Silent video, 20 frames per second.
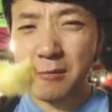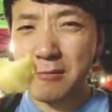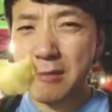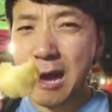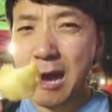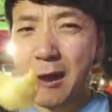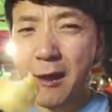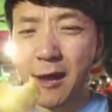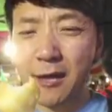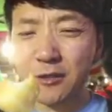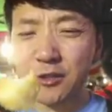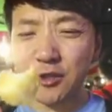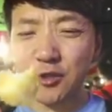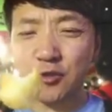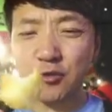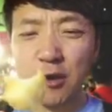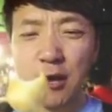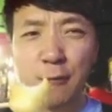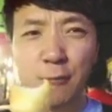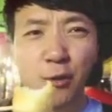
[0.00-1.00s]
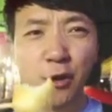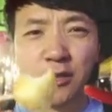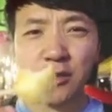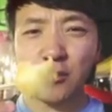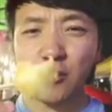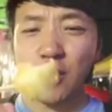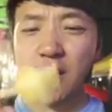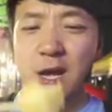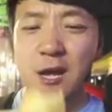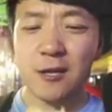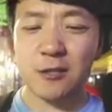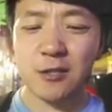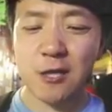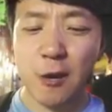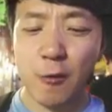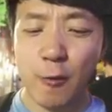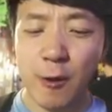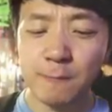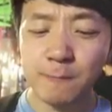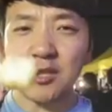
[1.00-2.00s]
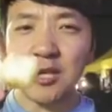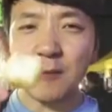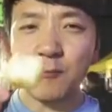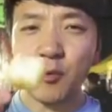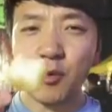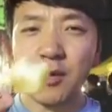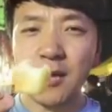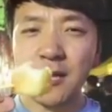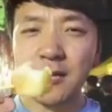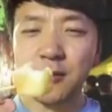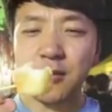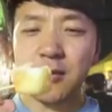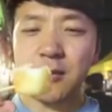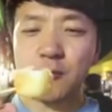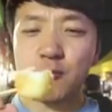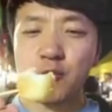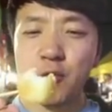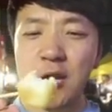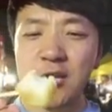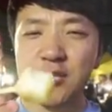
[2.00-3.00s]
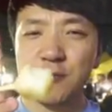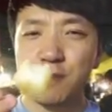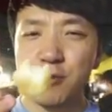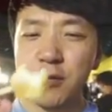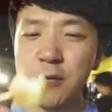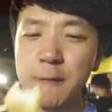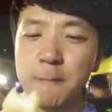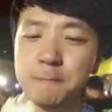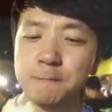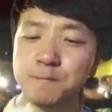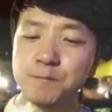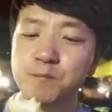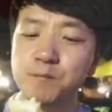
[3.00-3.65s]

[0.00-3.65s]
Not as enjoyable as the one I had in Taiwan. It's like more like eating rice pudding.